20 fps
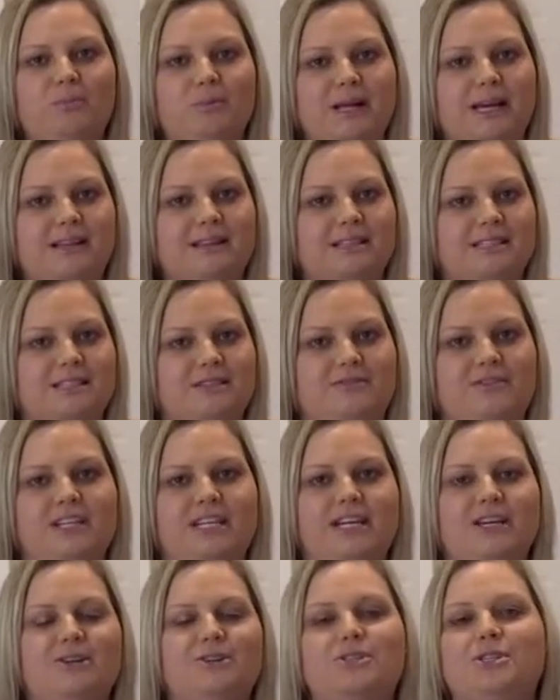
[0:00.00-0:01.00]
playlist of
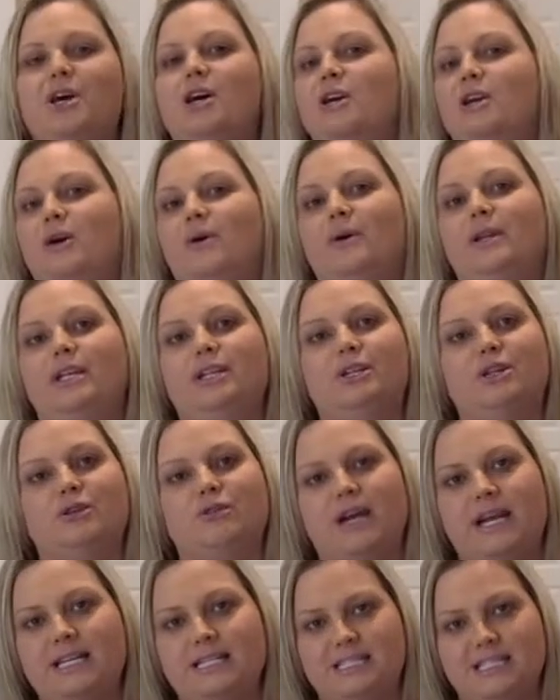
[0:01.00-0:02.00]
videos going into
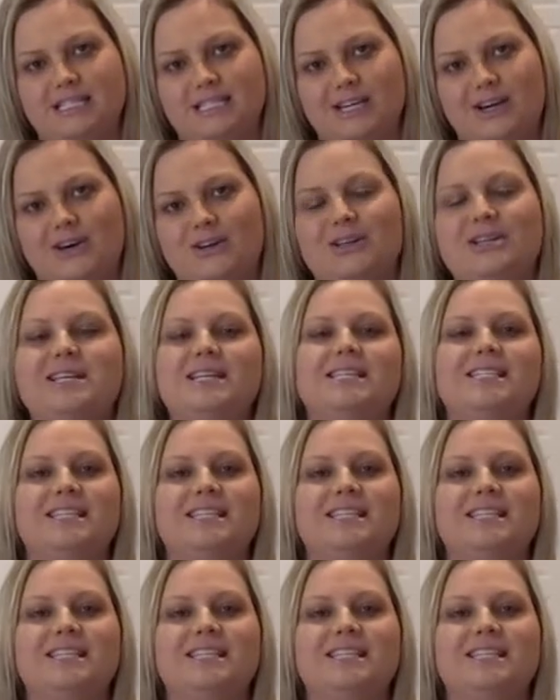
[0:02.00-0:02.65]
great detail.